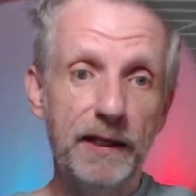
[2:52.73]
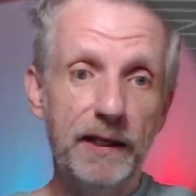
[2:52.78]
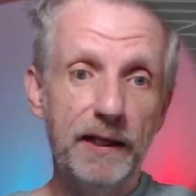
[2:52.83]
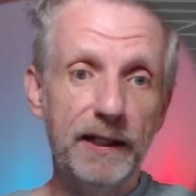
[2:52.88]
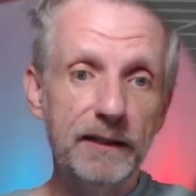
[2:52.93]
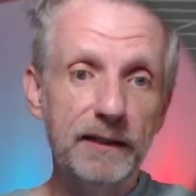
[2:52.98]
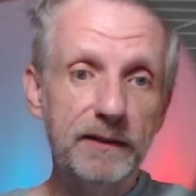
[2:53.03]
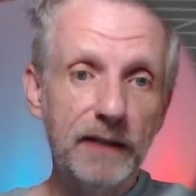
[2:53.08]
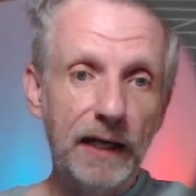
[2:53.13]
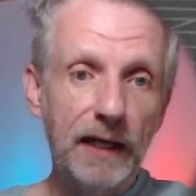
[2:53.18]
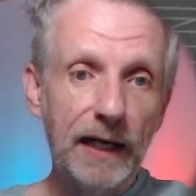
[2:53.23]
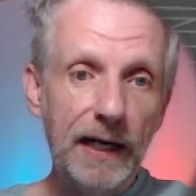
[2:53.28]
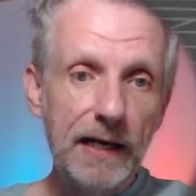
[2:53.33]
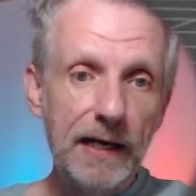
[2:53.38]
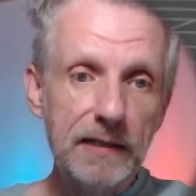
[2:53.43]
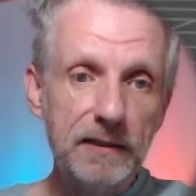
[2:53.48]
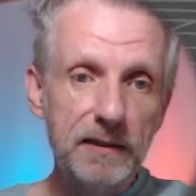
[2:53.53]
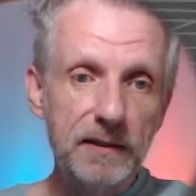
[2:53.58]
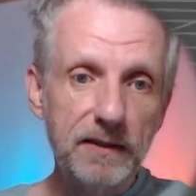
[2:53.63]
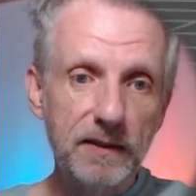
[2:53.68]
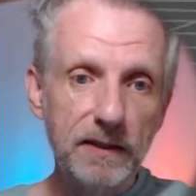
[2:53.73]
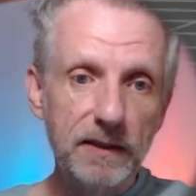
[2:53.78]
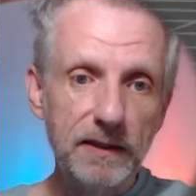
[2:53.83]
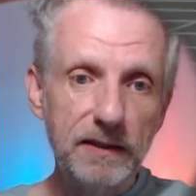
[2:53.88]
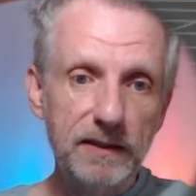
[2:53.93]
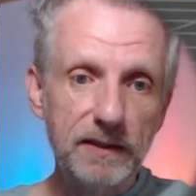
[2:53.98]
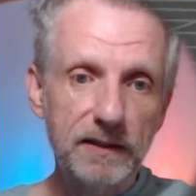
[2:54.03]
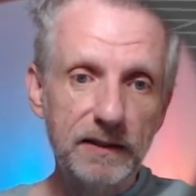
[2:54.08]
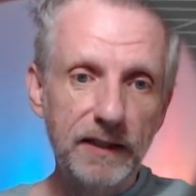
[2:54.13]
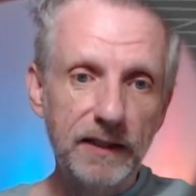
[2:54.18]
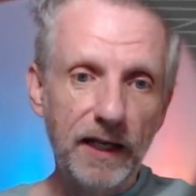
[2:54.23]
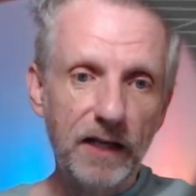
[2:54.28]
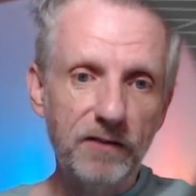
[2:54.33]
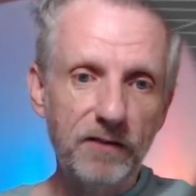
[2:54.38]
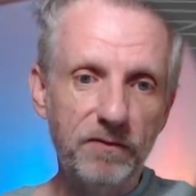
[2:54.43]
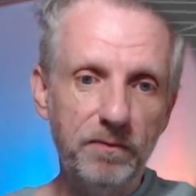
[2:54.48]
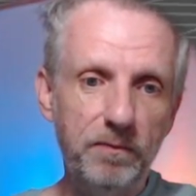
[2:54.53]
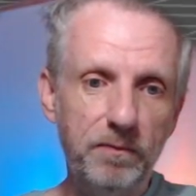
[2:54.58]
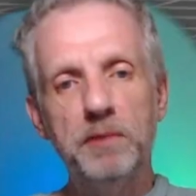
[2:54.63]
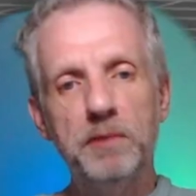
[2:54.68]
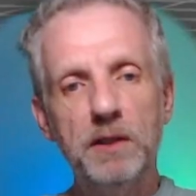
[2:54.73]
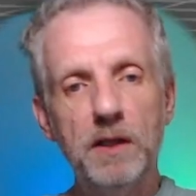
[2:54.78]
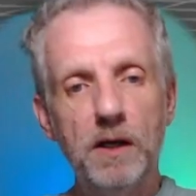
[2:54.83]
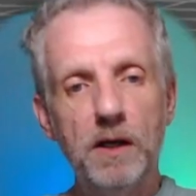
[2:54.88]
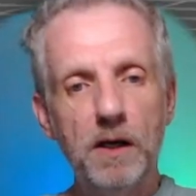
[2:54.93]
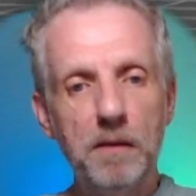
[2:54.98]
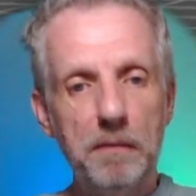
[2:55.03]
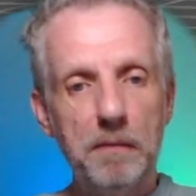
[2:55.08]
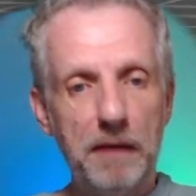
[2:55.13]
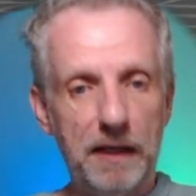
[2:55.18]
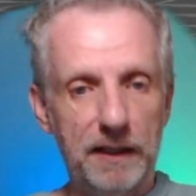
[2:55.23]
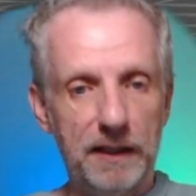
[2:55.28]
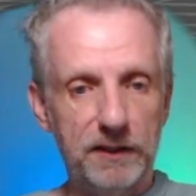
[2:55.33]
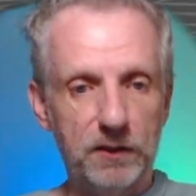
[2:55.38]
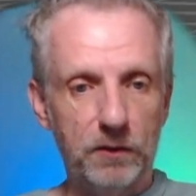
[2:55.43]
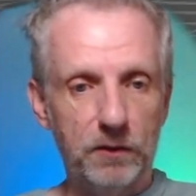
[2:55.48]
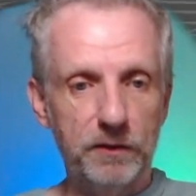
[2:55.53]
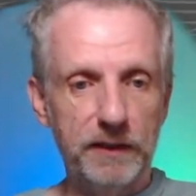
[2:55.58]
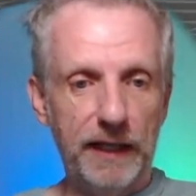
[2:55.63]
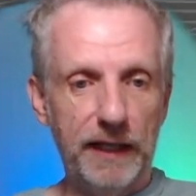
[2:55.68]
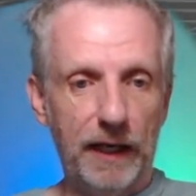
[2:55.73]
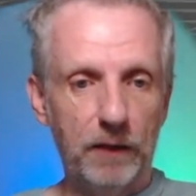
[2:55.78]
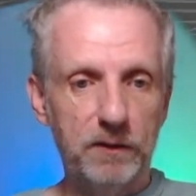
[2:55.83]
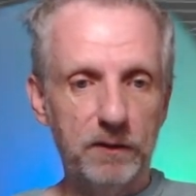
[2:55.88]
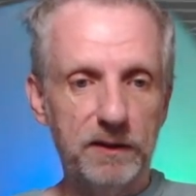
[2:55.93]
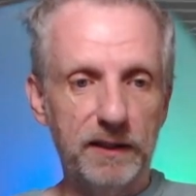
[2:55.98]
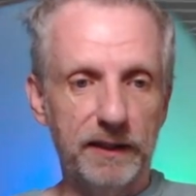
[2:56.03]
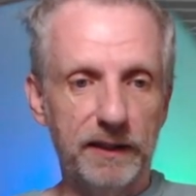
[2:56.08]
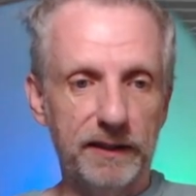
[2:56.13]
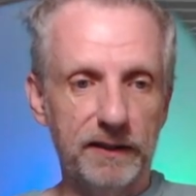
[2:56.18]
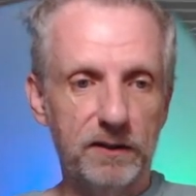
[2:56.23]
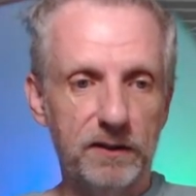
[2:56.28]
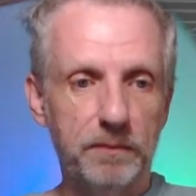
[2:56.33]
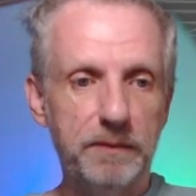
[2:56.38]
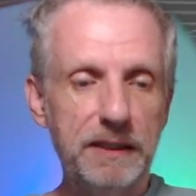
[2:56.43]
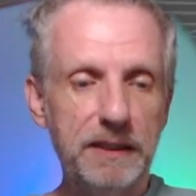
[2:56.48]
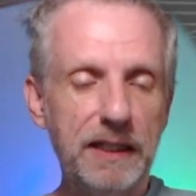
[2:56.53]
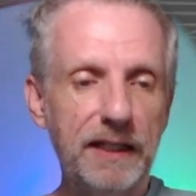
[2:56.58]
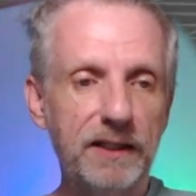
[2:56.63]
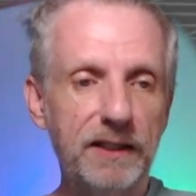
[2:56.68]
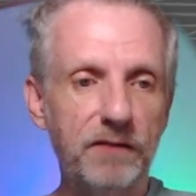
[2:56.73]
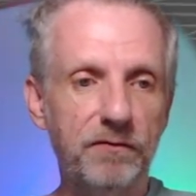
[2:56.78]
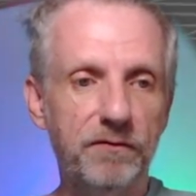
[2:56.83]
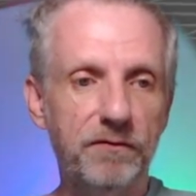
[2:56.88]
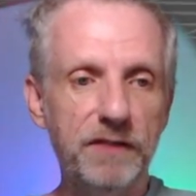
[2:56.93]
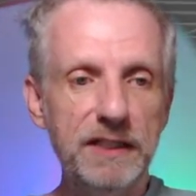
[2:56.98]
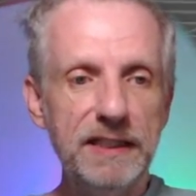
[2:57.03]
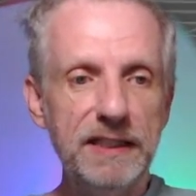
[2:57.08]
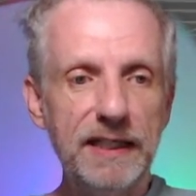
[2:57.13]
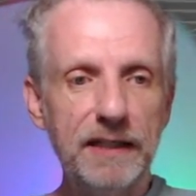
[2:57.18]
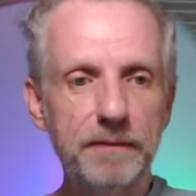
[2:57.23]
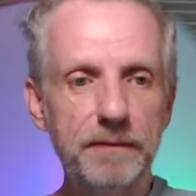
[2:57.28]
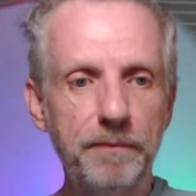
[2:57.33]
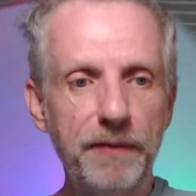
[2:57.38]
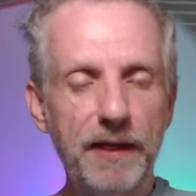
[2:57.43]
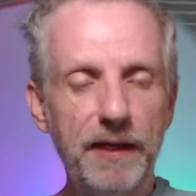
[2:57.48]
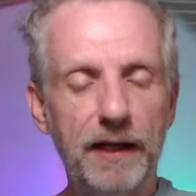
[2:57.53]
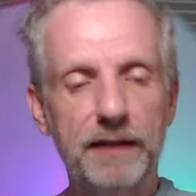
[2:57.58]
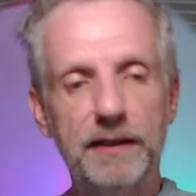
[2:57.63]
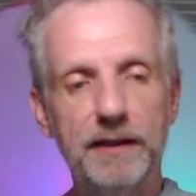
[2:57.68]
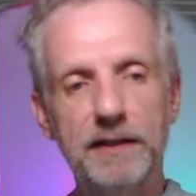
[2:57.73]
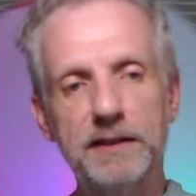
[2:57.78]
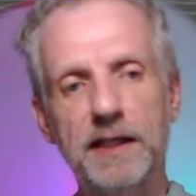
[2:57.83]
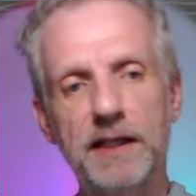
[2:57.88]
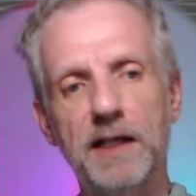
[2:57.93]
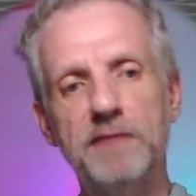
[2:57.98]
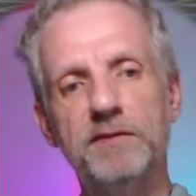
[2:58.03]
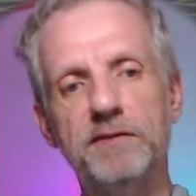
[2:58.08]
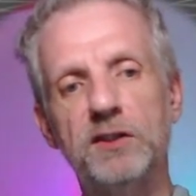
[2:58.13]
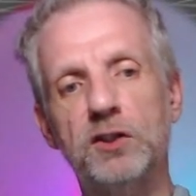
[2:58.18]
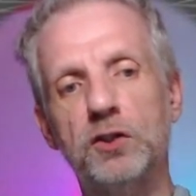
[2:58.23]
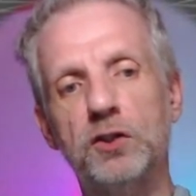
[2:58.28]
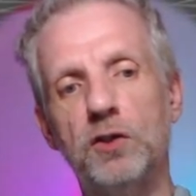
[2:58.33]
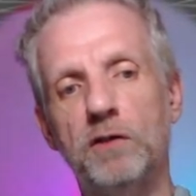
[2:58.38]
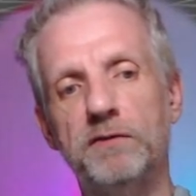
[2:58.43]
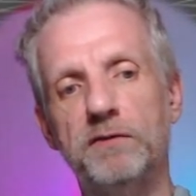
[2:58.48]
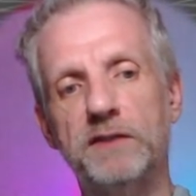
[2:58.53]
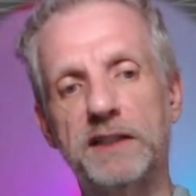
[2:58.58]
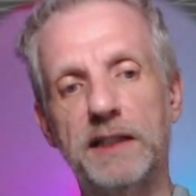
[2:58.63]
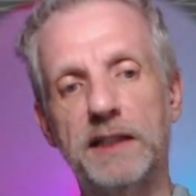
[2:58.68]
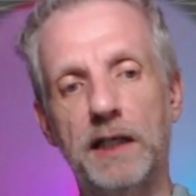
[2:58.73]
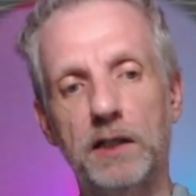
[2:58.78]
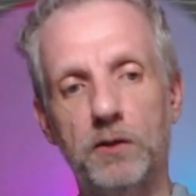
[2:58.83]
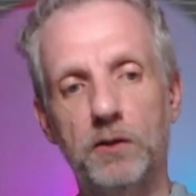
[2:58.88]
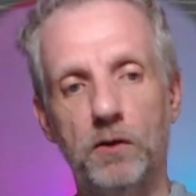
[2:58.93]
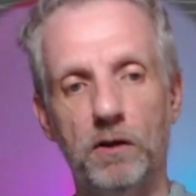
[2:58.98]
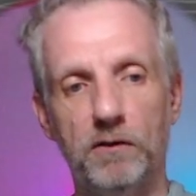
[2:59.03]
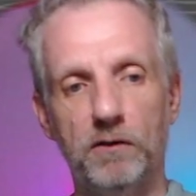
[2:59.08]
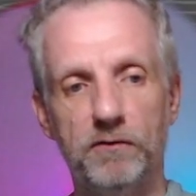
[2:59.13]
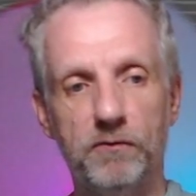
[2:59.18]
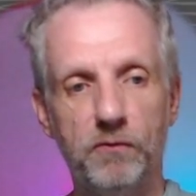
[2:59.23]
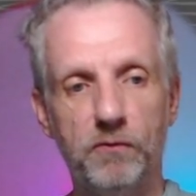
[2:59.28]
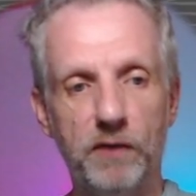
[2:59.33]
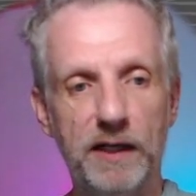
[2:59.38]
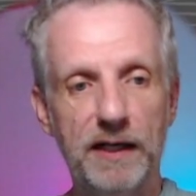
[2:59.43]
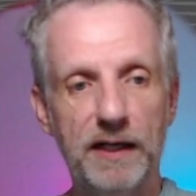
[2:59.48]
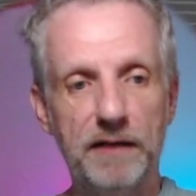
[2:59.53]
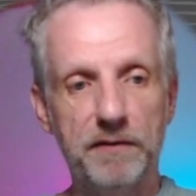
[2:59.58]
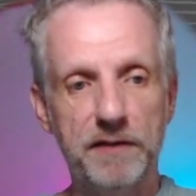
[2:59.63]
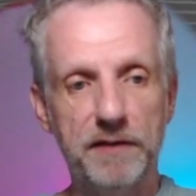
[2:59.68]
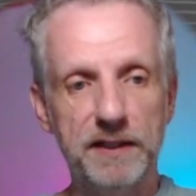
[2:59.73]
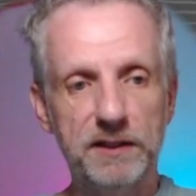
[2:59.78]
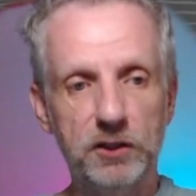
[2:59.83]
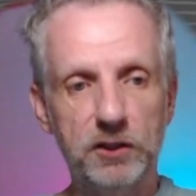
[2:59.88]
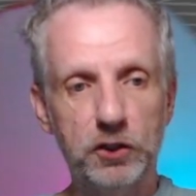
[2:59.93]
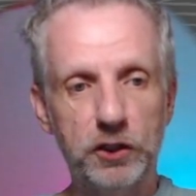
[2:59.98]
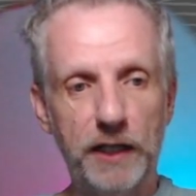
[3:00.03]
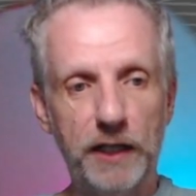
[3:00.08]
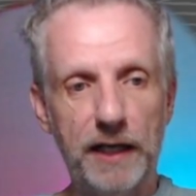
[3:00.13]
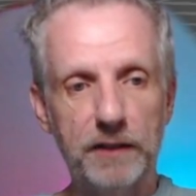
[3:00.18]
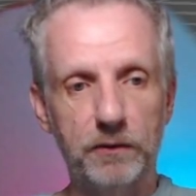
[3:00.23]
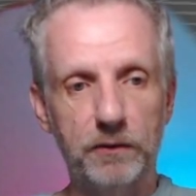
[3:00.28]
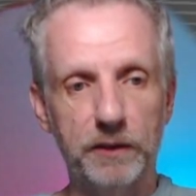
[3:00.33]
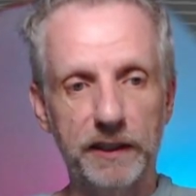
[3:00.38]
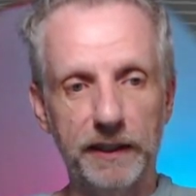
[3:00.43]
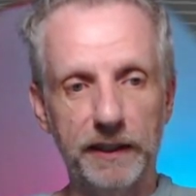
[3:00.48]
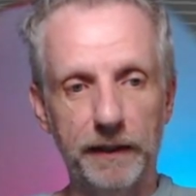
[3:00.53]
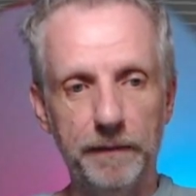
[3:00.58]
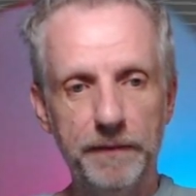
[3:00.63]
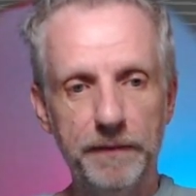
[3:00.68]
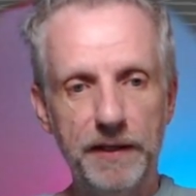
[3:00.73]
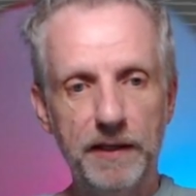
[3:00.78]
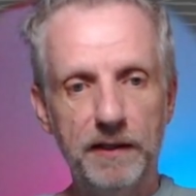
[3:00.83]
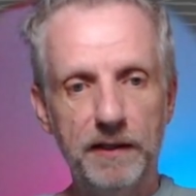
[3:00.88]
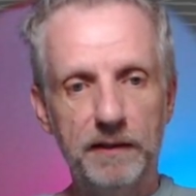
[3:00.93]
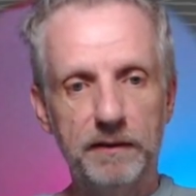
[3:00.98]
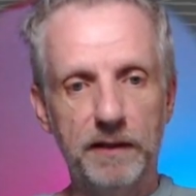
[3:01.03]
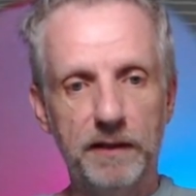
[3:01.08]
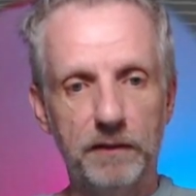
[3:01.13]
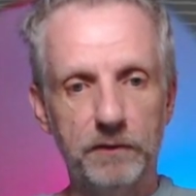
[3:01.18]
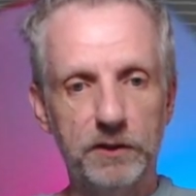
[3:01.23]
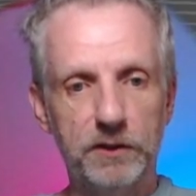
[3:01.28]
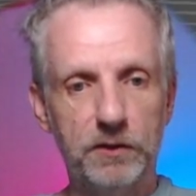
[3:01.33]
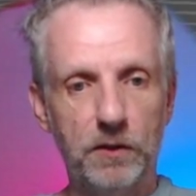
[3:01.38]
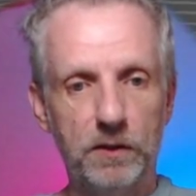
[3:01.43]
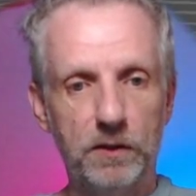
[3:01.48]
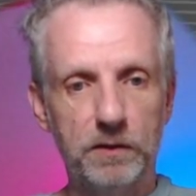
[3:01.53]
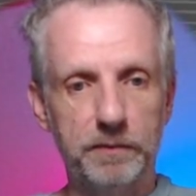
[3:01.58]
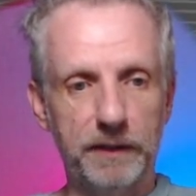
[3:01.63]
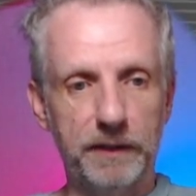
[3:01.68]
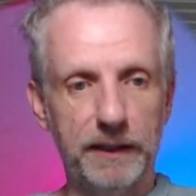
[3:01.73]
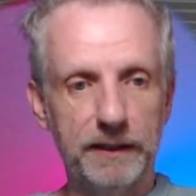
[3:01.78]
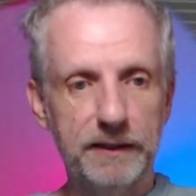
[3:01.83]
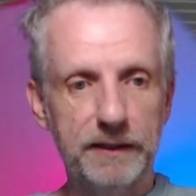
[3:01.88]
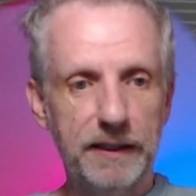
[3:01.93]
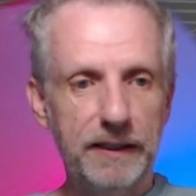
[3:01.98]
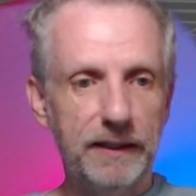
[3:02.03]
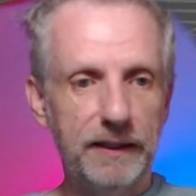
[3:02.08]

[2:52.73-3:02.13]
It adds this kind of blur mask on the outside here. It's a bit like a vignette, and that's kind of a soft cutoff where this shadow here that we talked about